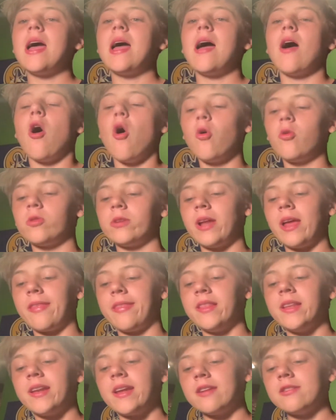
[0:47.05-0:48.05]
Oakland
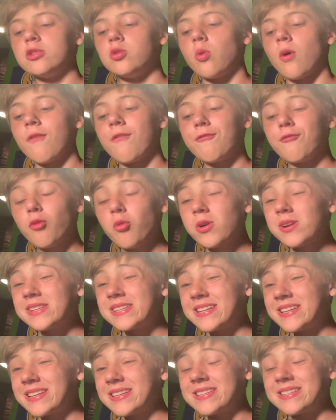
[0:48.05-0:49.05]
Athletics, who are
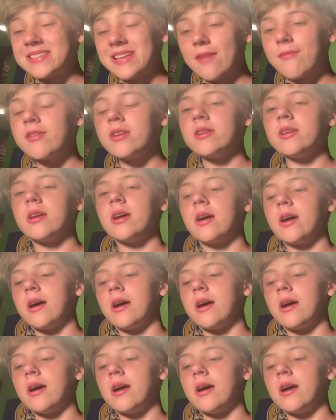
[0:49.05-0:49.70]
14 and 7.